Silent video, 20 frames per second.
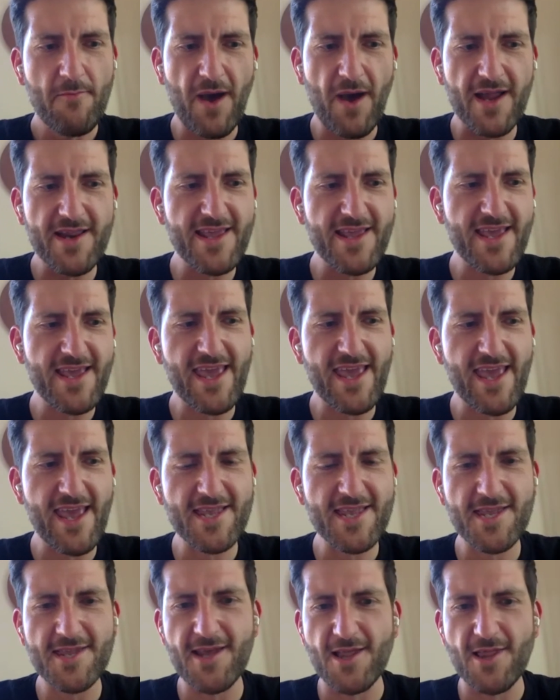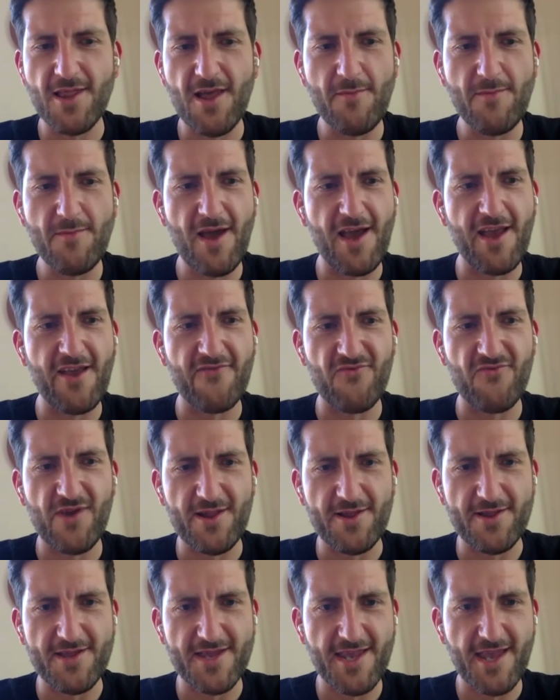but he is an alumni of
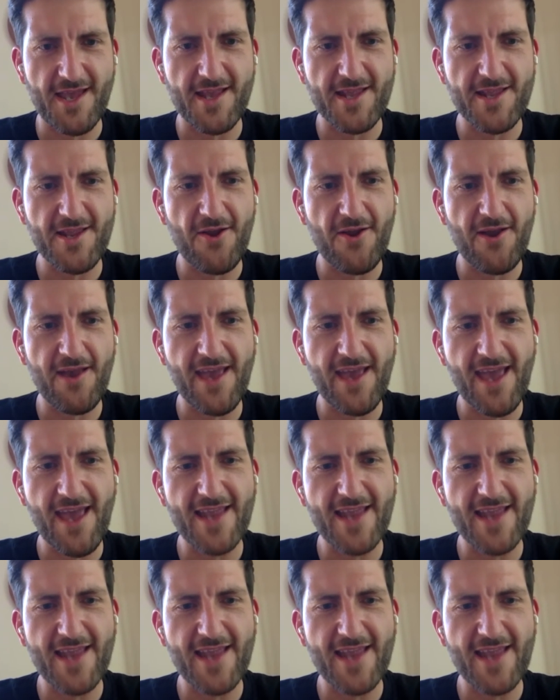Reynolds Secondary,